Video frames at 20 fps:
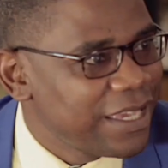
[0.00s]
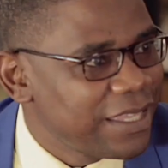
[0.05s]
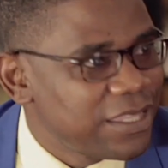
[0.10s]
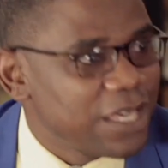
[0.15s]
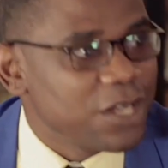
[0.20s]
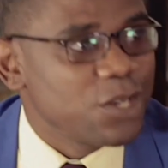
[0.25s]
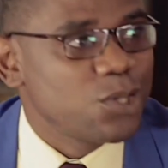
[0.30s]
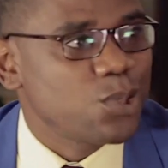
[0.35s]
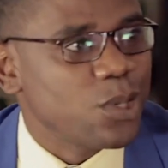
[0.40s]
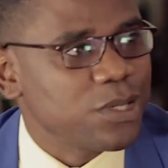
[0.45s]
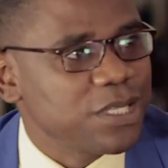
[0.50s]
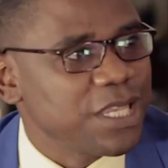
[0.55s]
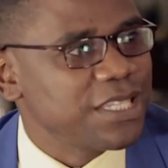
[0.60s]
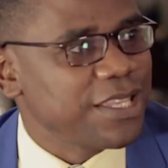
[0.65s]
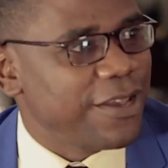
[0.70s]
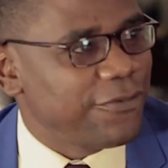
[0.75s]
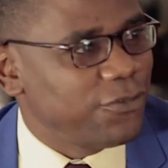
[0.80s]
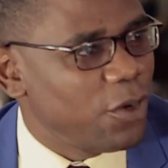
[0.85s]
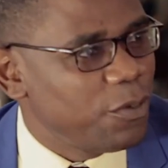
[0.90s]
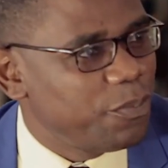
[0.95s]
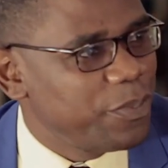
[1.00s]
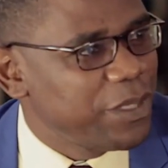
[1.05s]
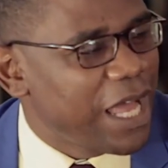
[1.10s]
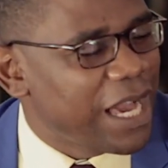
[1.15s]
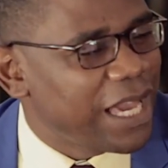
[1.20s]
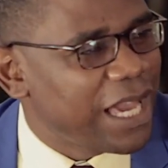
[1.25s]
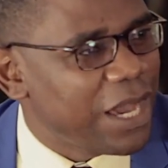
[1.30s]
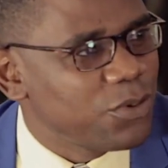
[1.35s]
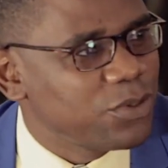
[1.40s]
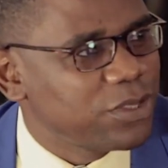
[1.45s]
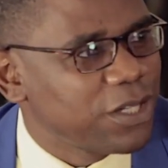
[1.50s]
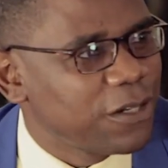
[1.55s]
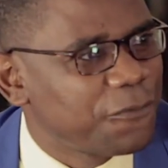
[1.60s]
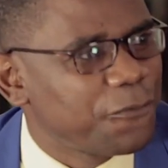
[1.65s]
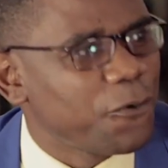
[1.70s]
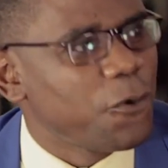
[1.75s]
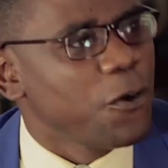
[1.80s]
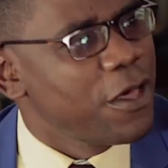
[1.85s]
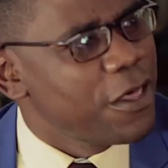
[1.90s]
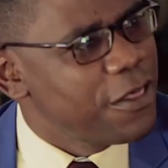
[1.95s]
The resources have not been accounted
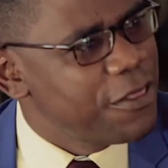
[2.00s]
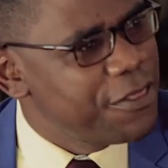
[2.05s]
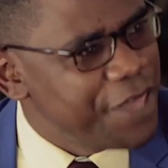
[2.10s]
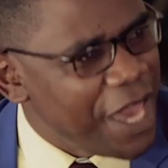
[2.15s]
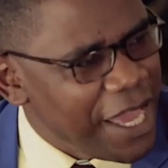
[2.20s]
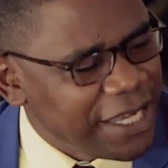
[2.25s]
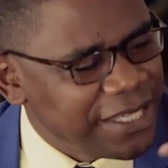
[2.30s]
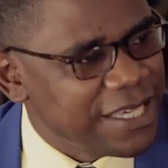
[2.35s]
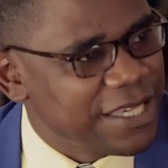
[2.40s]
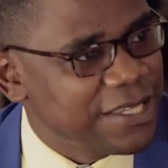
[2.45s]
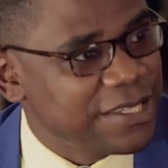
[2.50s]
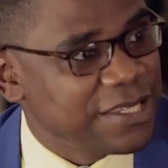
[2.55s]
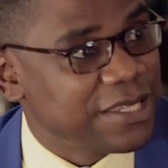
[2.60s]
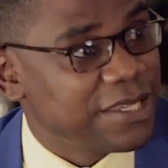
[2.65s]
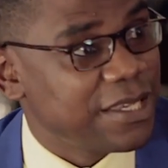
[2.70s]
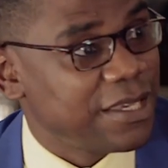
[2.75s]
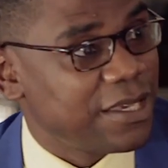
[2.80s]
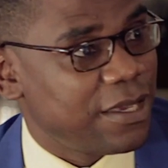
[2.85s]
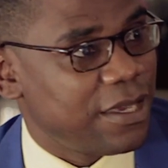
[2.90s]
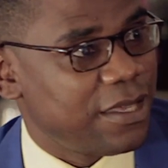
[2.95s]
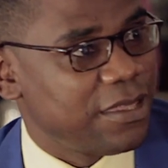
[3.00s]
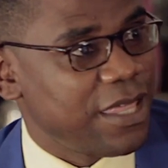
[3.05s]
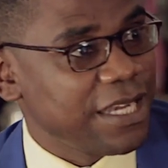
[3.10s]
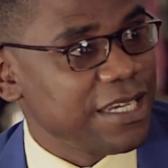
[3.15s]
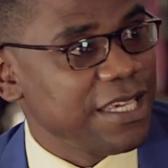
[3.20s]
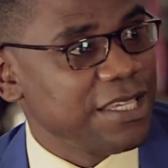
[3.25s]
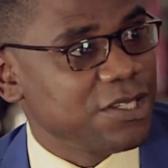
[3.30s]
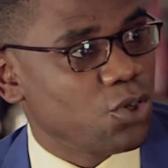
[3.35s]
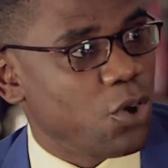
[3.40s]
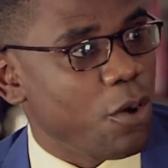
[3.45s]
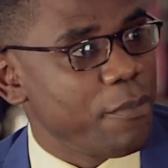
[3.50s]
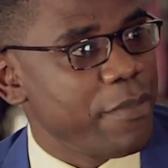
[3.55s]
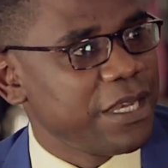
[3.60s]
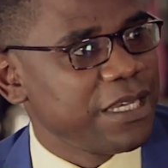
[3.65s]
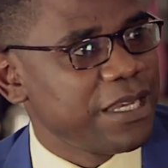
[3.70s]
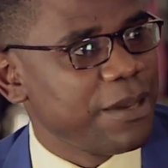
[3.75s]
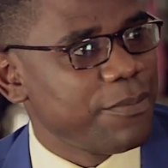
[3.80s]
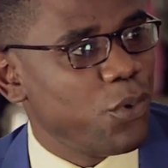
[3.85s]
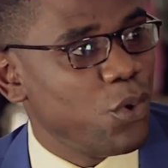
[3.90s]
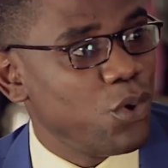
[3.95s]
for. That is
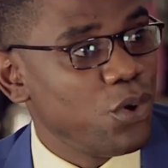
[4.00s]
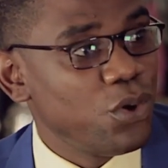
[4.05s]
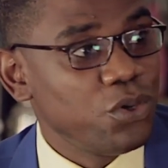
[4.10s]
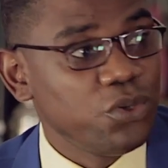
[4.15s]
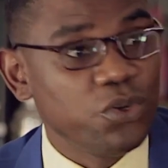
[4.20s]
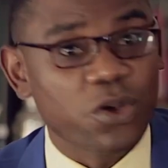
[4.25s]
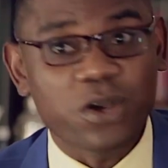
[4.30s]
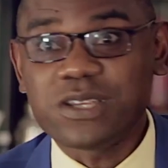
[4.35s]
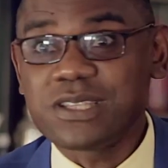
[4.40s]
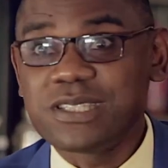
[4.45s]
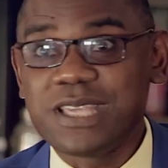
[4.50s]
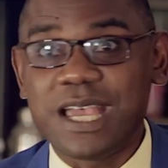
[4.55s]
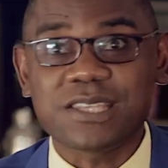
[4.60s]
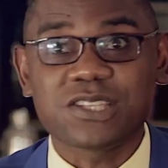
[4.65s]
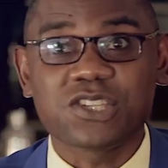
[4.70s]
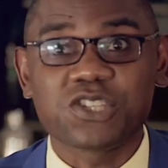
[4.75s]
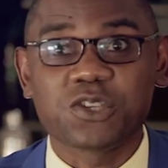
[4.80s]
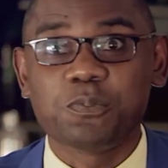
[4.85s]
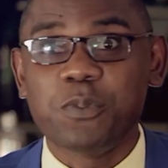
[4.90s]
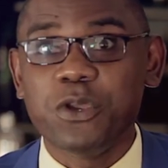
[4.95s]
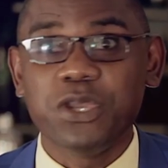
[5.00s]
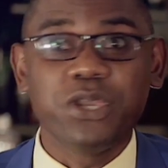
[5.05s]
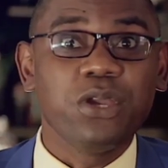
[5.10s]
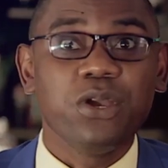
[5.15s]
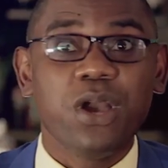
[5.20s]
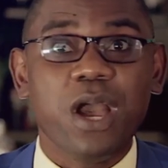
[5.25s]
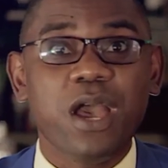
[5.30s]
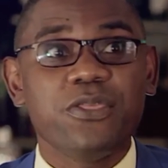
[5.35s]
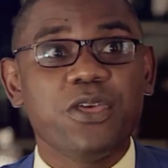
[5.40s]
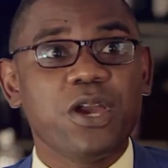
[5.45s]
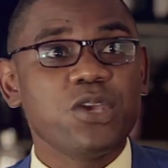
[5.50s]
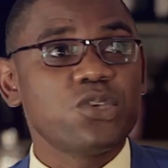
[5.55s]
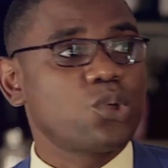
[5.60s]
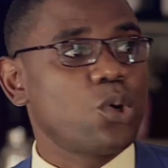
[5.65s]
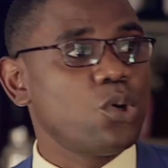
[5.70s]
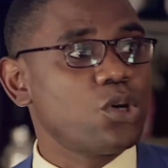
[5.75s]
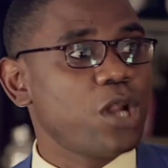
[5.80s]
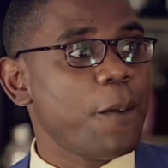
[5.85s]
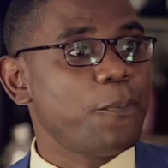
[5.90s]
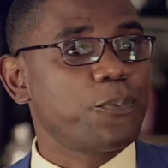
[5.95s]
commendable. Not just speaking, hey, there is
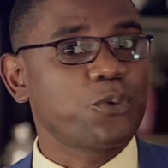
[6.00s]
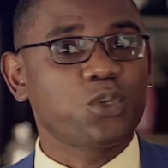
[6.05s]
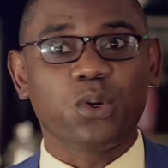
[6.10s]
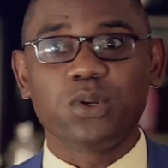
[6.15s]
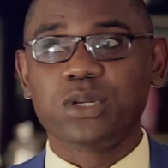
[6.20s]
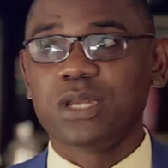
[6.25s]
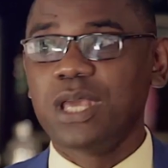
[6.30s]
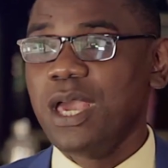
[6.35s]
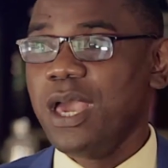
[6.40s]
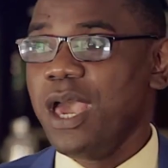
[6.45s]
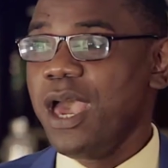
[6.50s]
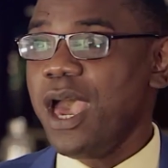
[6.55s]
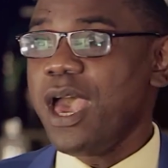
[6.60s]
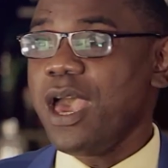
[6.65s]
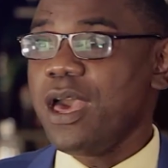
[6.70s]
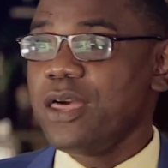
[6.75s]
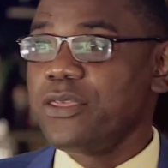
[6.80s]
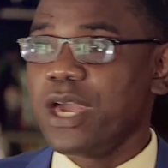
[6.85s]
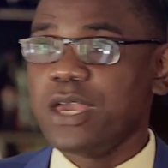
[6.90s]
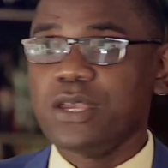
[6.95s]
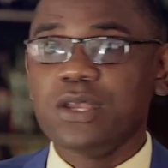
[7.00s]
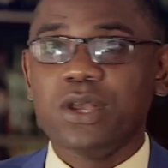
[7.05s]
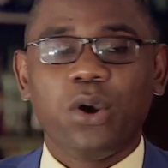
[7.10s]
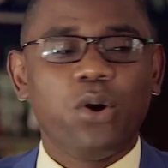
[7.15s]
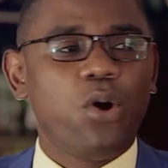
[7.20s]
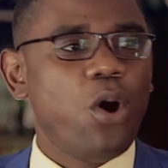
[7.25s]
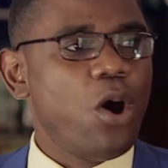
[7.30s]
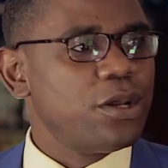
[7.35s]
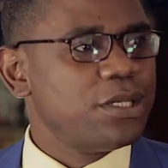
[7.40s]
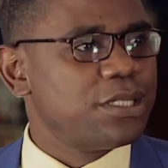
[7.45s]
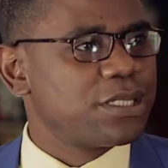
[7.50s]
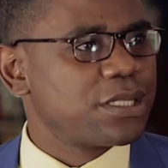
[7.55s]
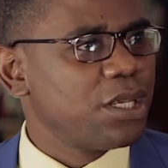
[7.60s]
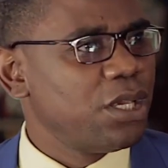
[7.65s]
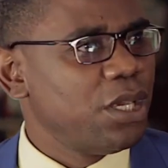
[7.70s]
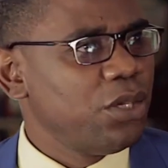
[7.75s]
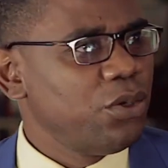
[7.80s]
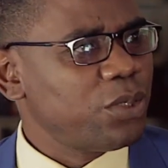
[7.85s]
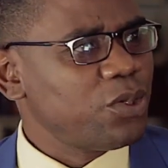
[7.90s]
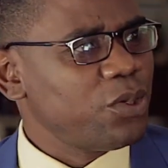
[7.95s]
corruption. Hey, there is God.
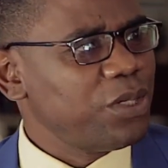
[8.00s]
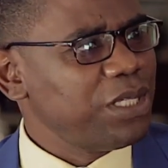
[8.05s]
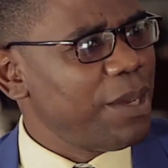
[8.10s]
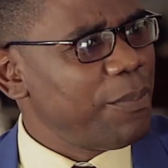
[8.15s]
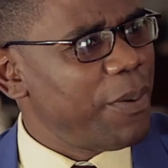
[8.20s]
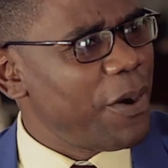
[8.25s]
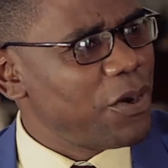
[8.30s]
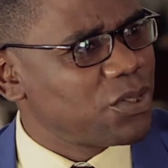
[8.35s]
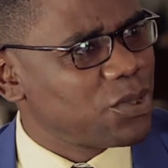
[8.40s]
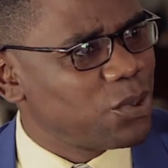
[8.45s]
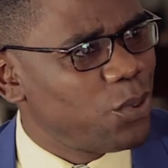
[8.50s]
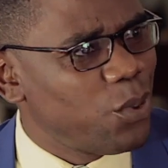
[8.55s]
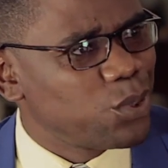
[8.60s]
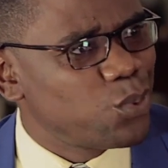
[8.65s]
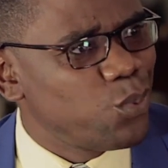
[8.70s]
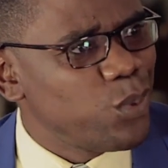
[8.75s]
You're talking about God.